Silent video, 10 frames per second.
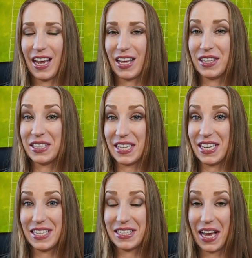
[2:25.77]
and this
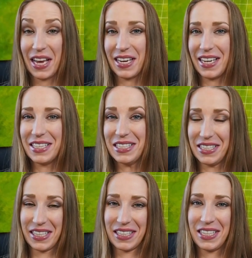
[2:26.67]
is on a
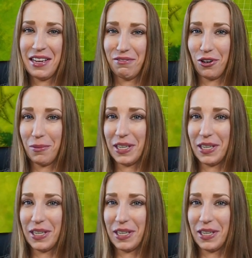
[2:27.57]
64